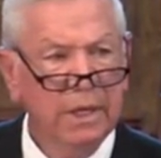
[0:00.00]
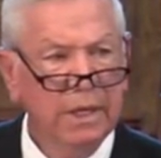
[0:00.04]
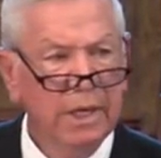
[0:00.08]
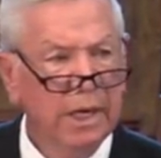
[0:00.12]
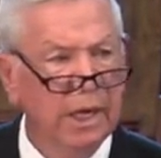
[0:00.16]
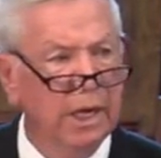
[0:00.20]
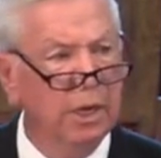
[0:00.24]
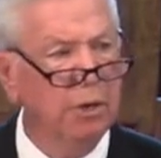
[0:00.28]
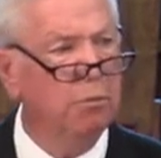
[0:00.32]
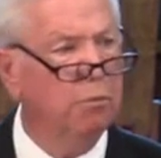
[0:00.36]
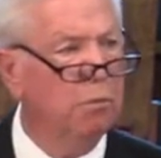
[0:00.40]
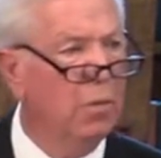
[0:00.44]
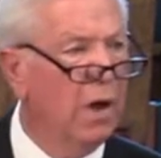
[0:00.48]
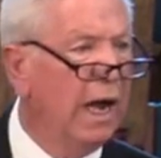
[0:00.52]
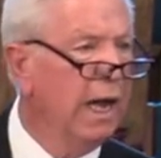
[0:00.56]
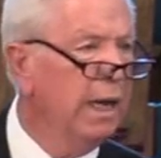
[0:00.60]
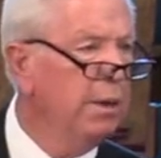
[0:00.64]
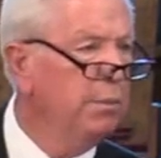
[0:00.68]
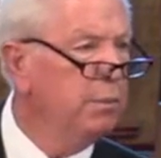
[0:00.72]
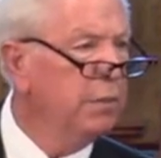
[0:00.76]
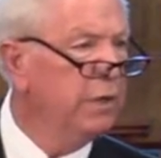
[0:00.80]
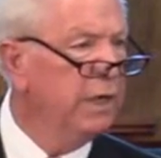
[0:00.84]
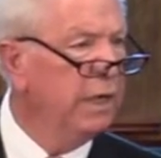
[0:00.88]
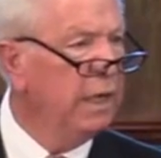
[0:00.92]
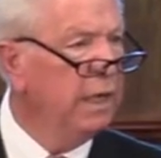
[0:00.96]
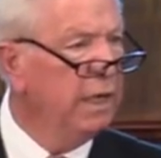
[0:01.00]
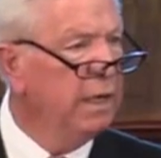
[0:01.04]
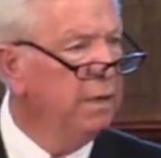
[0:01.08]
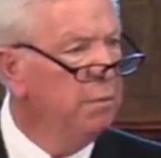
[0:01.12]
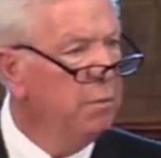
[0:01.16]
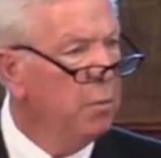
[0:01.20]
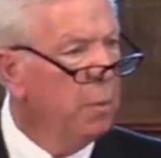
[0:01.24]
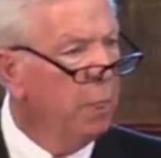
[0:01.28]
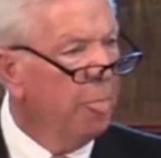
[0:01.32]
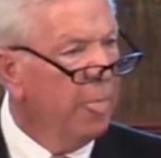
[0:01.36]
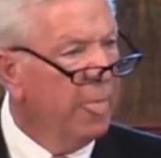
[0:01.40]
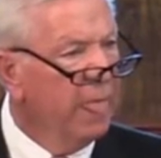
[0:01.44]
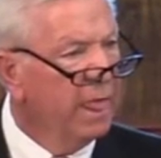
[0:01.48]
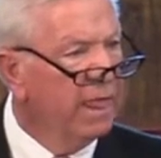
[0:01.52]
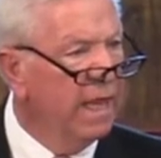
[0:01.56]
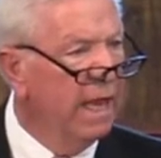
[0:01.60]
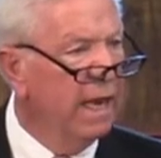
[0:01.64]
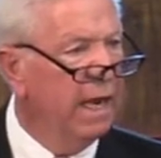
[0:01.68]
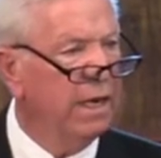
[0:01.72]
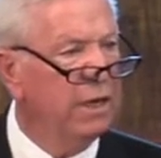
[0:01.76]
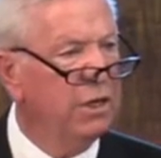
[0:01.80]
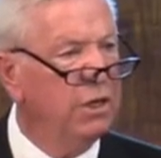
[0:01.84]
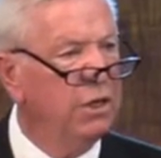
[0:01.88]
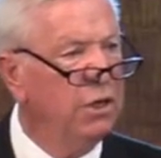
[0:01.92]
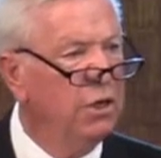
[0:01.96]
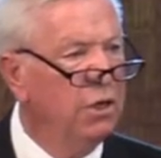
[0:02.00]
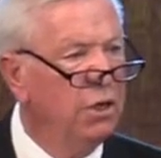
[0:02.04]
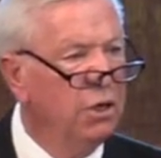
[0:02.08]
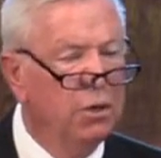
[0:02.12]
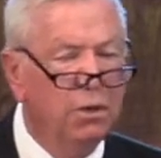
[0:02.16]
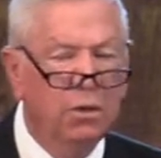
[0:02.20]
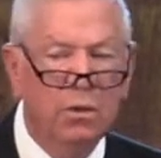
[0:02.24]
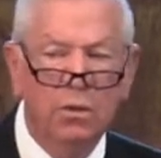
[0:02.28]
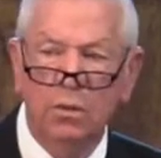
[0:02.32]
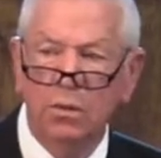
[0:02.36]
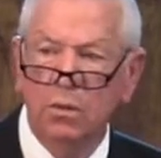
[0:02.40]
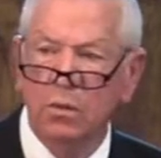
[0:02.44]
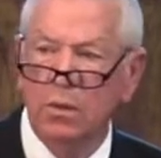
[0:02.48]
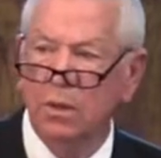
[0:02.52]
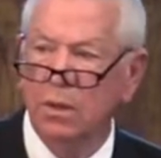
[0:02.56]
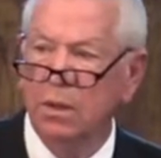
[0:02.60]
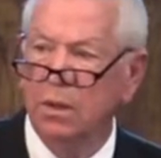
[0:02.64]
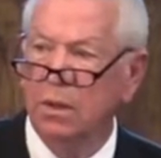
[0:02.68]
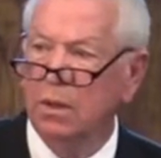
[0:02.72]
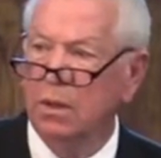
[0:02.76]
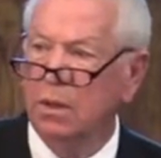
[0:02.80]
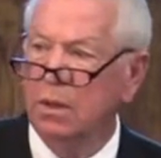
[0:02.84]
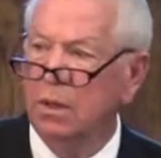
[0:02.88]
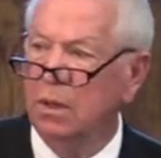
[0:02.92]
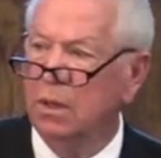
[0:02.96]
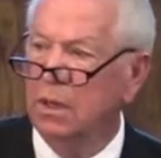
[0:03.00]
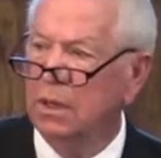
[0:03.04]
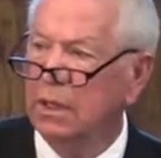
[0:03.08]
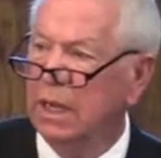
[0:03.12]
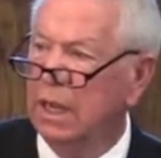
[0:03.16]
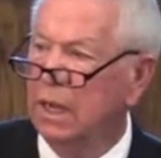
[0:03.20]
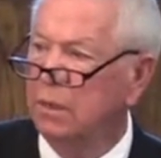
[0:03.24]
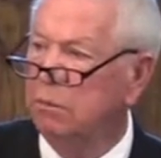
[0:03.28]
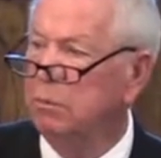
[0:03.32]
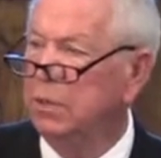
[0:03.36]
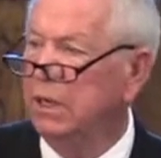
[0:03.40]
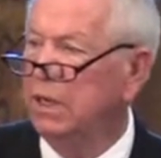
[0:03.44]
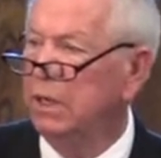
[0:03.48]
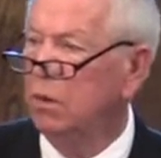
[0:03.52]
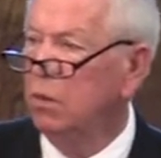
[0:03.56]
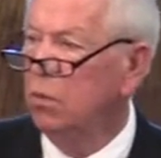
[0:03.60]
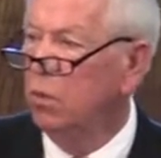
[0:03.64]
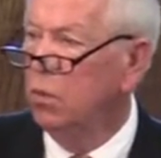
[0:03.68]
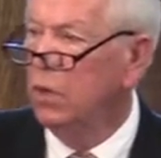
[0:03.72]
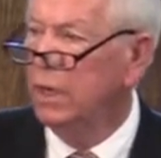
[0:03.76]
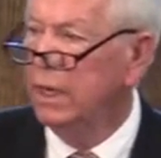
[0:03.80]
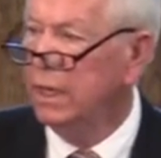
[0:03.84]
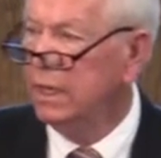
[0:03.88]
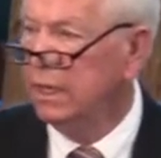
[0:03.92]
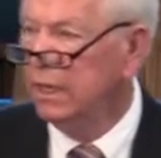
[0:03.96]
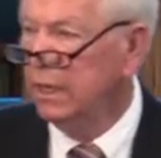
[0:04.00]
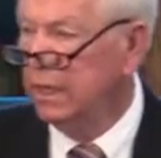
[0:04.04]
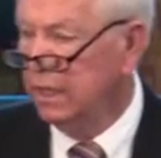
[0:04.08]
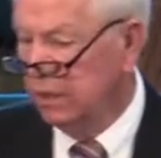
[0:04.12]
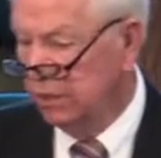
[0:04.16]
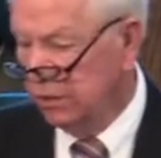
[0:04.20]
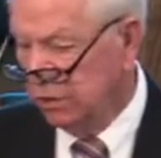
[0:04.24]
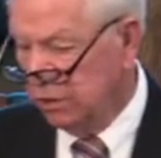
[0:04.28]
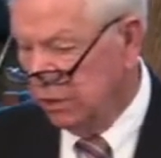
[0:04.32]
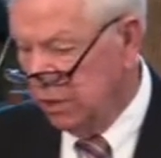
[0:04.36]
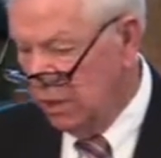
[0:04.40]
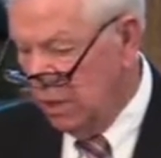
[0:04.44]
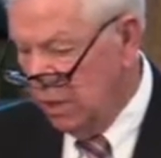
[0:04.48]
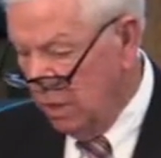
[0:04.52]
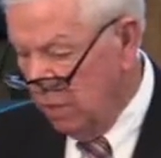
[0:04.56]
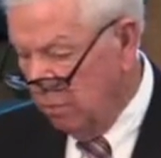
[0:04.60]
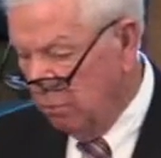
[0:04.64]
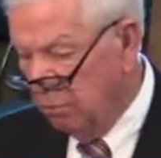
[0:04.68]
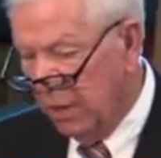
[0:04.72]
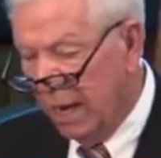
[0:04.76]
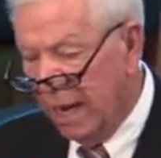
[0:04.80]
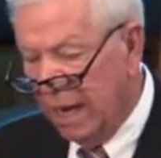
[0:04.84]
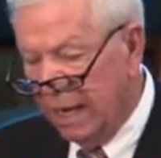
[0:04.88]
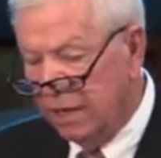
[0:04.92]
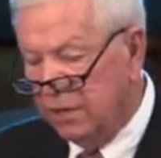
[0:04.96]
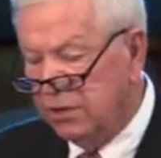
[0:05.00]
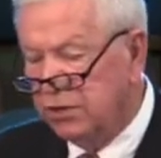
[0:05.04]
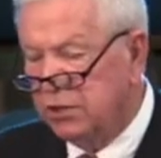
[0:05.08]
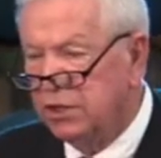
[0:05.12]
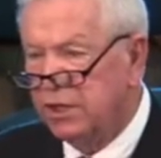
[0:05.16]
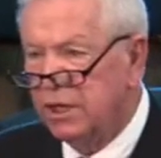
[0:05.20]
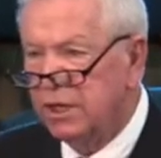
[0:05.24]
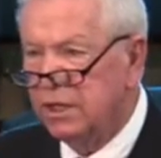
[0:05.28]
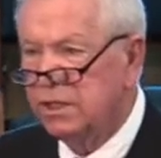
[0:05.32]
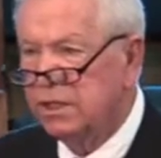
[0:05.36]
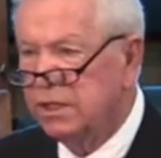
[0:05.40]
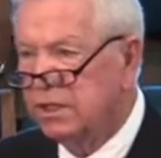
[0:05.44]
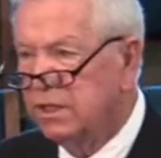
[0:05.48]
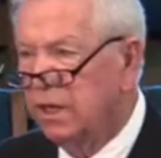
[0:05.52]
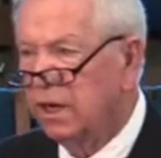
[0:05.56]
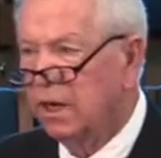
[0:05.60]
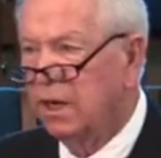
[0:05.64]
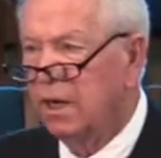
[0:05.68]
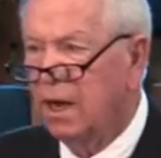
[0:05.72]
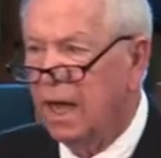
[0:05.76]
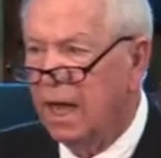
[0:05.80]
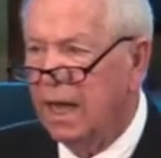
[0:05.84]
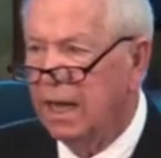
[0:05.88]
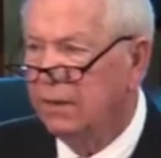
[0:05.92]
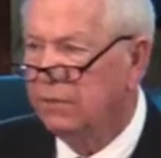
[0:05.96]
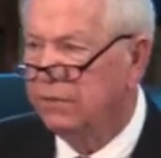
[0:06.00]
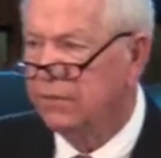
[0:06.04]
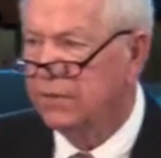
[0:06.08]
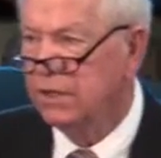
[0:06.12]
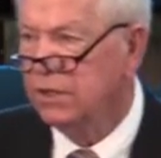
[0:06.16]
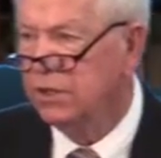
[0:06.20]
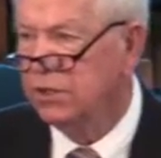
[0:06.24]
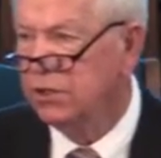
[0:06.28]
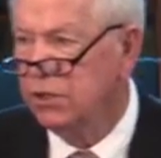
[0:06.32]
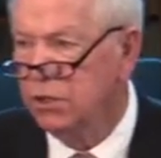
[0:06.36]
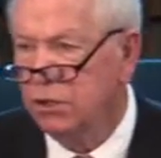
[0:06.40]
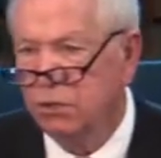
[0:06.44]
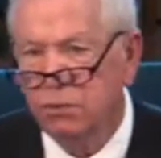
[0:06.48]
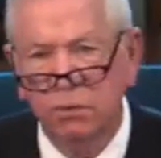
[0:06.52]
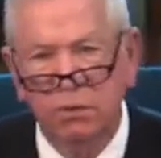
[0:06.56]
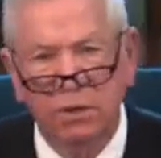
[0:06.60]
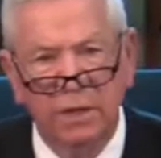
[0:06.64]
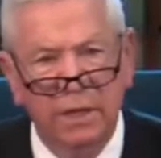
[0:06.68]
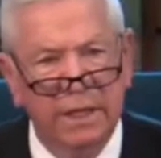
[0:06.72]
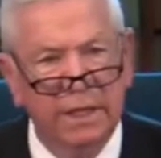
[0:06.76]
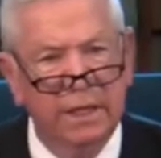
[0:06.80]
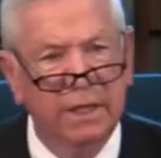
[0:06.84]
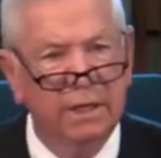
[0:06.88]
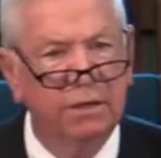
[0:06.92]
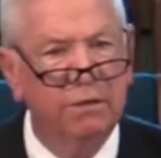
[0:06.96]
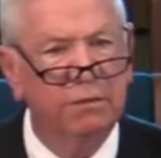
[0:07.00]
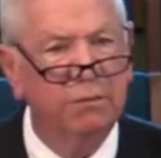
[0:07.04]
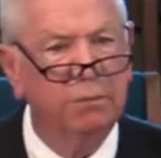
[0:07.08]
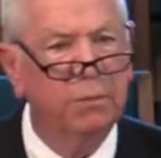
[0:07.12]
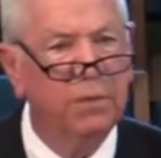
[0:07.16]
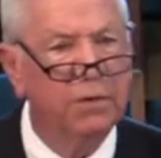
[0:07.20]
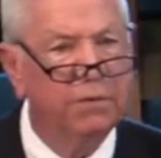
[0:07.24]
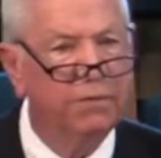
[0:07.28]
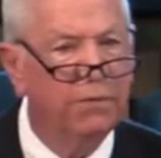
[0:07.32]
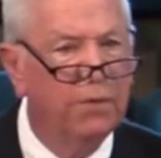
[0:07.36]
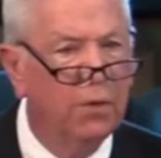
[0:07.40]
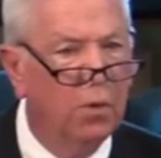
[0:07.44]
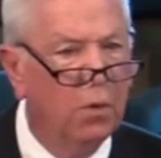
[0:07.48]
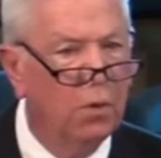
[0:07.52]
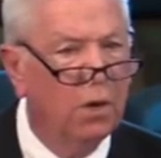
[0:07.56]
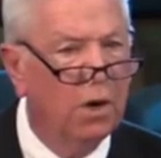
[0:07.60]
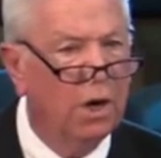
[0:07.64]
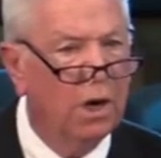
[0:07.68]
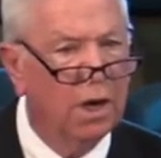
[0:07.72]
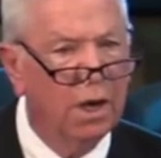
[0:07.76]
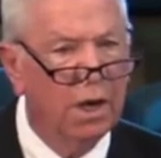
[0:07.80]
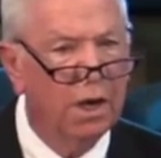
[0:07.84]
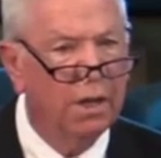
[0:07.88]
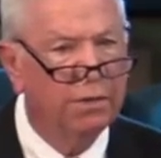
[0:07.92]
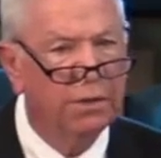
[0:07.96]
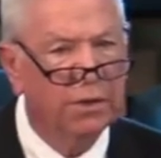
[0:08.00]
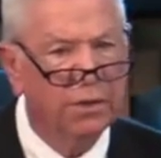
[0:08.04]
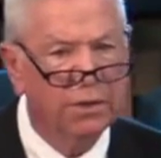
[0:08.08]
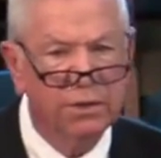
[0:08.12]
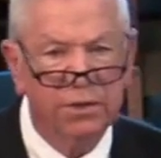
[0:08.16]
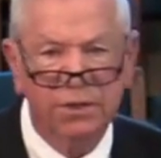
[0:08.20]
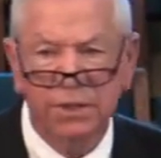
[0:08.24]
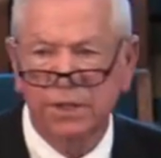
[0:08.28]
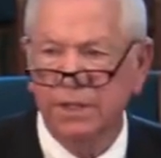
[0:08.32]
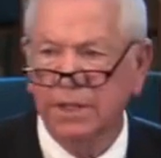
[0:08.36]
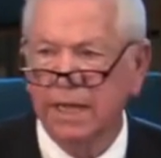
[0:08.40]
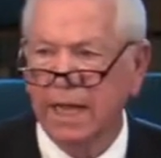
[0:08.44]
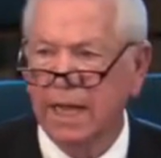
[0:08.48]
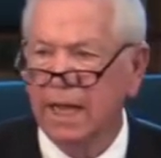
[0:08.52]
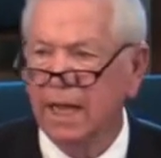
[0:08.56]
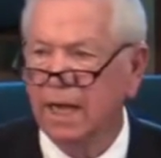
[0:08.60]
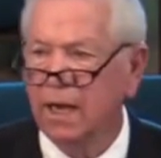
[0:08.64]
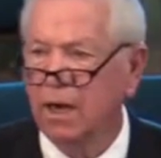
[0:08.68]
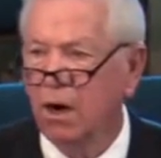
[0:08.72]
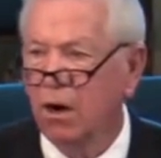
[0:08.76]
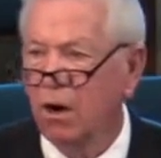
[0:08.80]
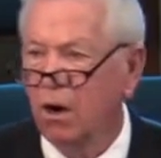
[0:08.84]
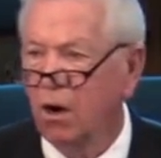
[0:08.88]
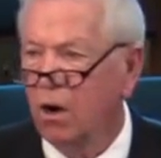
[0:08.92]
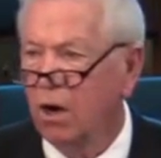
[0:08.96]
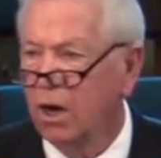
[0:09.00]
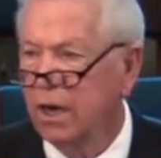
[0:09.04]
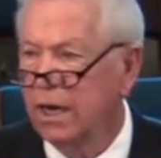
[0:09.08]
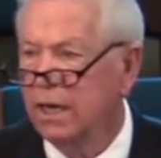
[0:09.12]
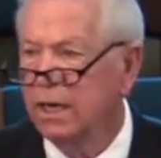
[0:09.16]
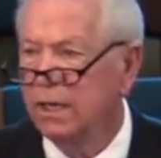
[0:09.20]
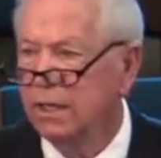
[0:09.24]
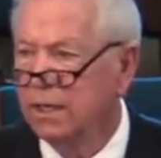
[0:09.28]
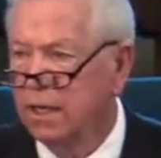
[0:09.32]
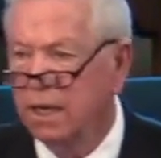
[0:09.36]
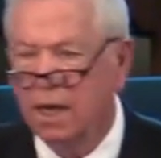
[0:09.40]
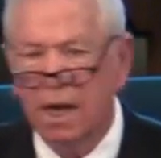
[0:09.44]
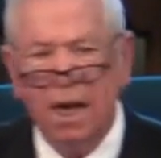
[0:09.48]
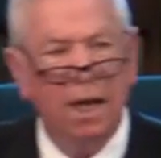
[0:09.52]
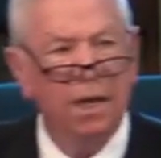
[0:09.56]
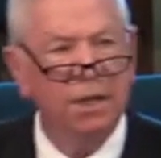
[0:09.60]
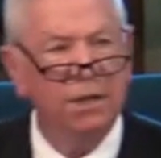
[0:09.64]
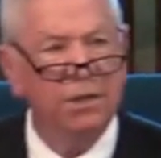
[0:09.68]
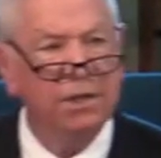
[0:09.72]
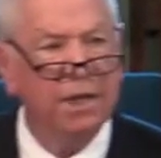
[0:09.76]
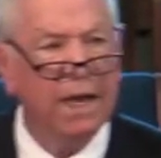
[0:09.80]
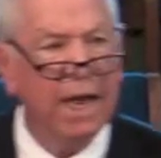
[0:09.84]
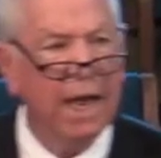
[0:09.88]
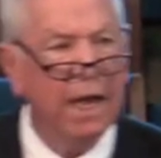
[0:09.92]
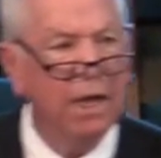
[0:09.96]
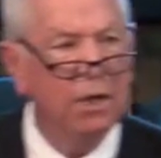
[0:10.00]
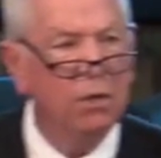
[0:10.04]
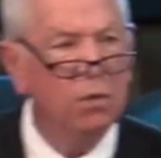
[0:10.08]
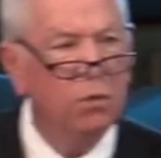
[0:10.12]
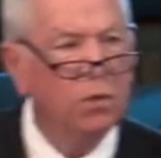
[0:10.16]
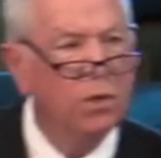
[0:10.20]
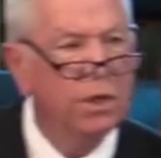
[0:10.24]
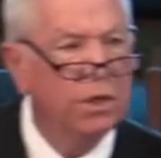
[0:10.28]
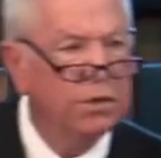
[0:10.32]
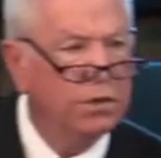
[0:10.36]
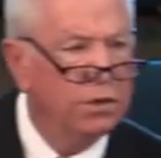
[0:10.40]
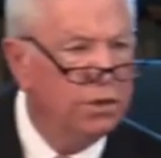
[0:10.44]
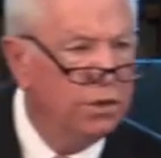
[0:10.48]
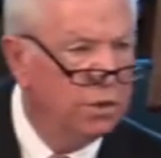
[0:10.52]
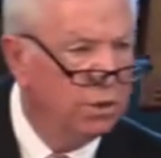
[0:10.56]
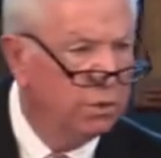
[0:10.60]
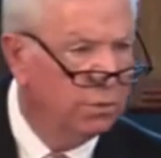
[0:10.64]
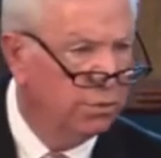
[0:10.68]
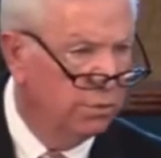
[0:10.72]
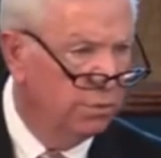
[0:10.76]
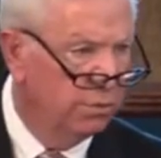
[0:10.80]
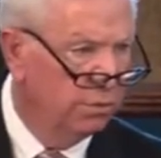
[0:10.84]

It might be that you can be a witness by just the life that you live before others that are in contact with you.